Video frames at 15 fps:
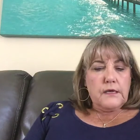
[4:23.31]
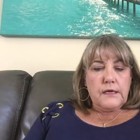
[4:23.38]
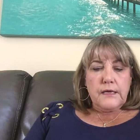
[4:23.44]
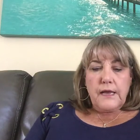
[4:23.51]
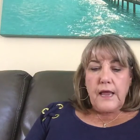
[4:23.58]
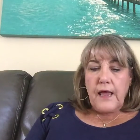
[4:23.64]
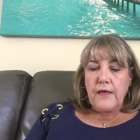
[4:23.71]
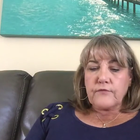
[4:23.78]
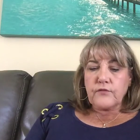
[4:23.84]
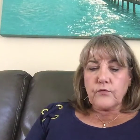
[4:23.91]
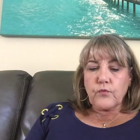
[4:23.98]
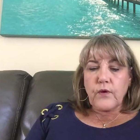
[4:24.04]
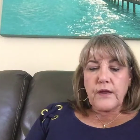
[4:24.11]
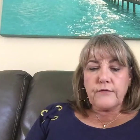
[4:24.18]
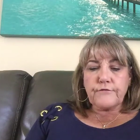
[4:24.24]
It
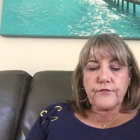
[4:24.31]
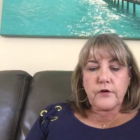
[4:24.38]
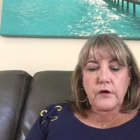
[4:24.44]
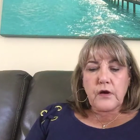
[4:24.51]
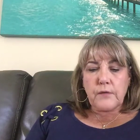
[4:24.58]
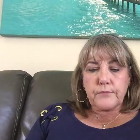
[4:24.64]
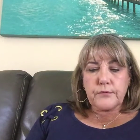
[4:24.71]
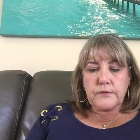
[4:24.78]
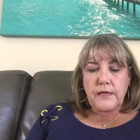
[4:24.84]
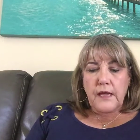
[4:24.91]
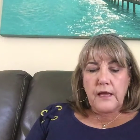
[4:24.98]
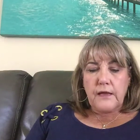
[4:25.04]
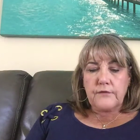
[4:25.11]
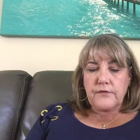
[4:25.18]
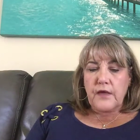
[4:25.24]
hasn't rained for a couple
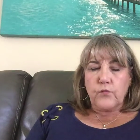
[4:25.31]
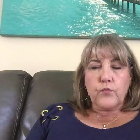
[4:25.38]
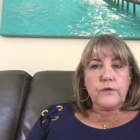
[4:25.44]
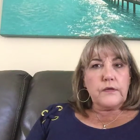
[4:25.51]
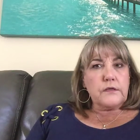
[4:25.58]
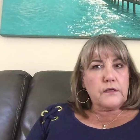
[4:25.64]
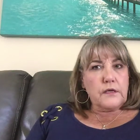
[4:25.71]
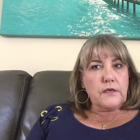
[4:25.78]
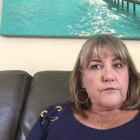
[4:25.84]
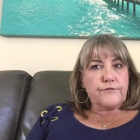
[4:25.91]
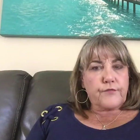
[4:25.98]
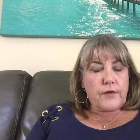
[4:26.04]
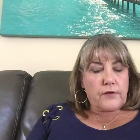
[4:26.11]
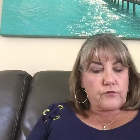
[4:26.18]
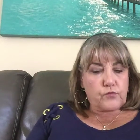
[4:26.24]
days and we need
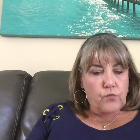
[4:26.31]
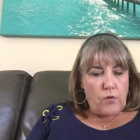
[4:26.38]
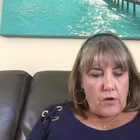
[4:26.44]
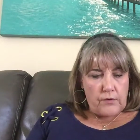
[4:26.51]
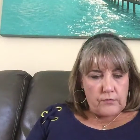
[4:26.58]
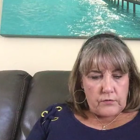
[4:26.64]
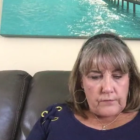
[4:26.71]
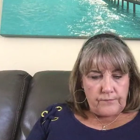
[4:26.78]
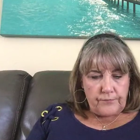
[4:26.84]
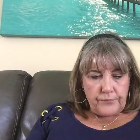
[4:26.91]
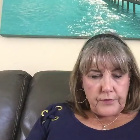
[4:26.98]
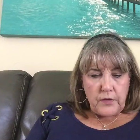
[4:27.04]
fresh water.